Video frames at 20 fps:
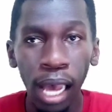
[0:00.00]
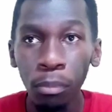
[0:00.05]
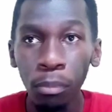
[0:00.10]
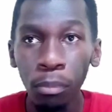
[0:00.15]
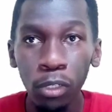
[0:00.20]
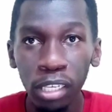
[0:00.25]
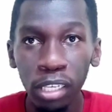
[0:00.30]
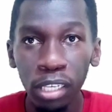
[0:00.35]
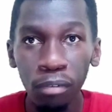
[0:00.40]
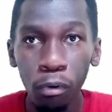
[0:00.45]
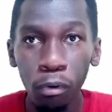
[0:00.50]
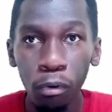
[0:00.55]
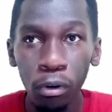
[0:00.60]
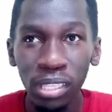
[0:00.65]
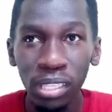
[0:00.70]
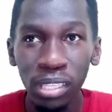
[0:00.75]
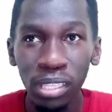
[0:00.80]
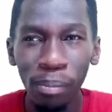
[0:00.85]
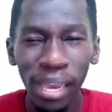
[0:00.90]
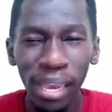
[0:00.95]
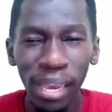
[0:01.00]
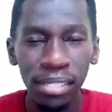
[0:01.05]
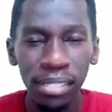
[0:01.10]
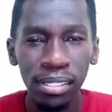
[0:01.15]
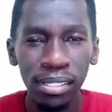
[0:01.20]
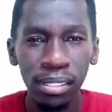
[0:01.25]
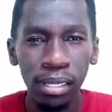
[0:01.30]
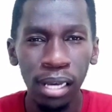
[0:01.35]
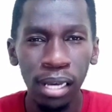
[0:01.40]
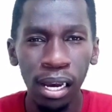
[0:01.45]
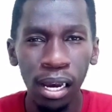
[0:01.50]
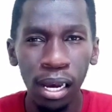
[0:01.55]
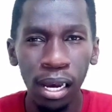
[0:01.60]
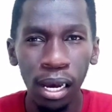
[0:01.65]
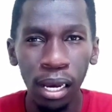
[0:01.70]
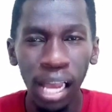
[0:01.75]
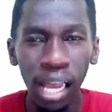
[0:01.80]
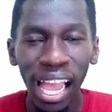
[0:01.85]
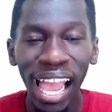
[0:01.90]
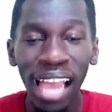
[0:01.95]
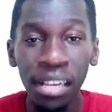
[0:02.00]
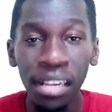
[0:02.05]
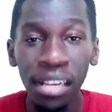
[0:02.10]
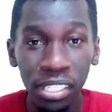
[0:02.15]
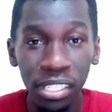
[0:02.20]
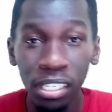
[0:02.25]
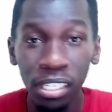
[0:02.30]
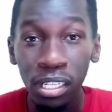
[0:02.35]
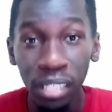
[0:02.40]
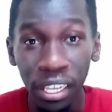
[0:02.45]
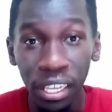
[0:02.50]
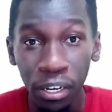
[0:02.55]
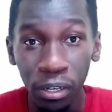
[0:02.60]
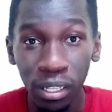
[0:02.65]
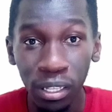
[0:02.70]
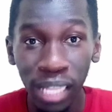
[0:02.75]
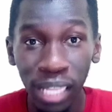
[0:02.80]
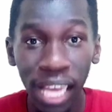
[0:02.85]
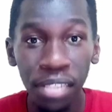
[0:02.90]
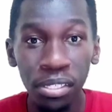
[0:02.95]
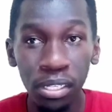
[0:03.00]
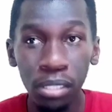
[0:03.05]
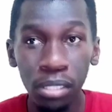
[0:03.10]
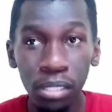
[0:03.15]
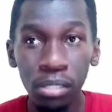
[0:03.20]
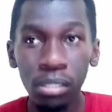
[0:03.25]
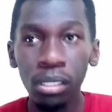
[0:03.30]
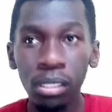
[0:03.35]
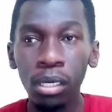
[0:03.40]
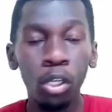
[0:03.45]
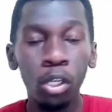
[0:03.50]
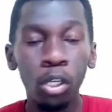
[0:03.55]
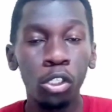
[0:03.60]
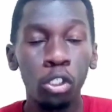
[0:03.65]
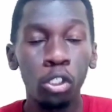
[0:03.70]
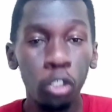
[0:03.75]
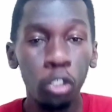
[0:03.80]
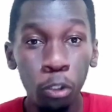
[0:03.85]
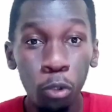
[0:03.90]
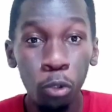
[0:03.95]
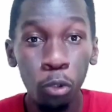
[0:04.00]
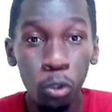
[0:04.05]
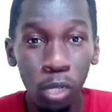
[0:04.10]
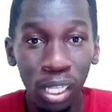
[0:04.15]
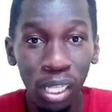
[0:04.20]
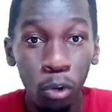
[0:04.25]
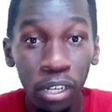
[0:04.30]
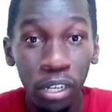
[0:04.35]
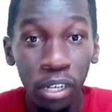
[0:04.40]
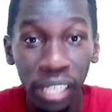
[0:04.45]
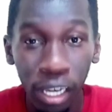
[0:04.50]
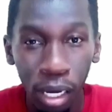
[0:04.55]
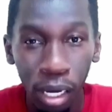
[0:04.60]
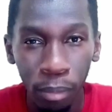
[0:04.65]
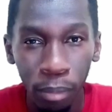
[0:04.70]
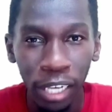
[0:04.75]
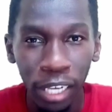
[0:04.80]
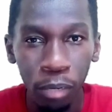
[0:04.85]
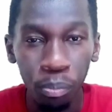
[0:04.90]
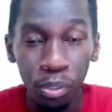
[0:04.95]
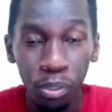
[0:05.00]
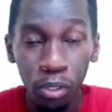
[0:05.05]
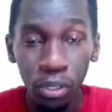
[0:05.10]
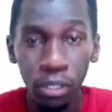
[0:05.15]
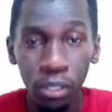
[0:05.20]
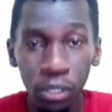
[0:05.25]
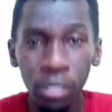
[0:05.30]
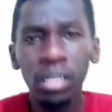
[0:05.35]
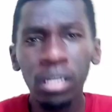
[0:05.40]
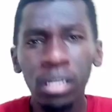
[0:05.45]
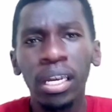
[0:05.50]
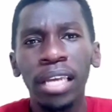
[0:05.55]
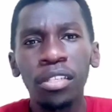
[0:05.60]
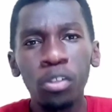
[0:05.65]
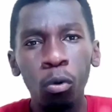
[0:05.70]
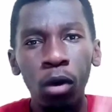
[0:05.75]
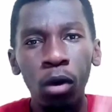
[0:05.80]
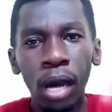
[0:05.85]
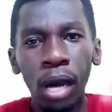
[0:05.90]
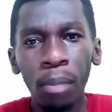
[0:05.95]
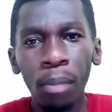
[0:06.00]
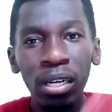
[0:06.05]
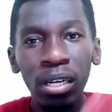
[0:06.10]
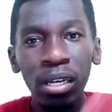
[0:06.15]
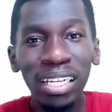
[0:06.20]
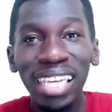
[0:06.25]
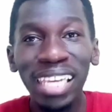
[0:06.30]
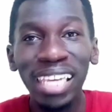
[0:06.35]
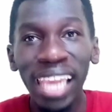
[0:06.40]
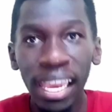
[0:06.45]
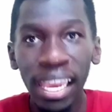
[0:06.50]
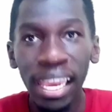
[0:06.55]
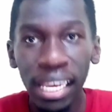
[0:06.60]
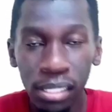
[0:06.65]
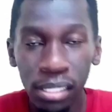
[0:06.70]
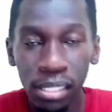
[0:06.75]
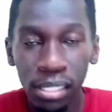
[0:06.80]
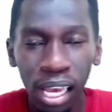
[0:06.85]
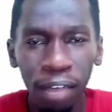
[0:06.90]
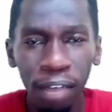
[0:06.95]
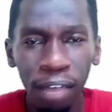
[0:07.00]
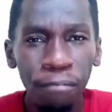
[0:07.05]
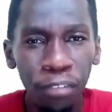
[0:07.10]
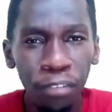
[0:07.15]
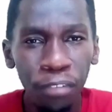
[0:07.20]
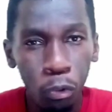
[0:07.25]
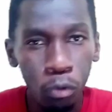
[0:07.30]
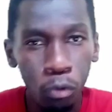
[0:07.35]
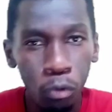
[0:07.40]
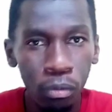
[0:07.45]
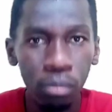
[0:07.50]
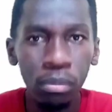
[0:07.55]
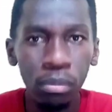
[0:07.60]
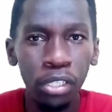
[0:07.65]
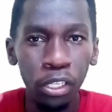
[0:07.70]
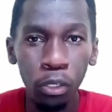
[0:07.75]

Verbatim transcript: I'm looking for the best uh, anti glare glasses to use while I'm working on my computer. And so what I'm gonna get is a few,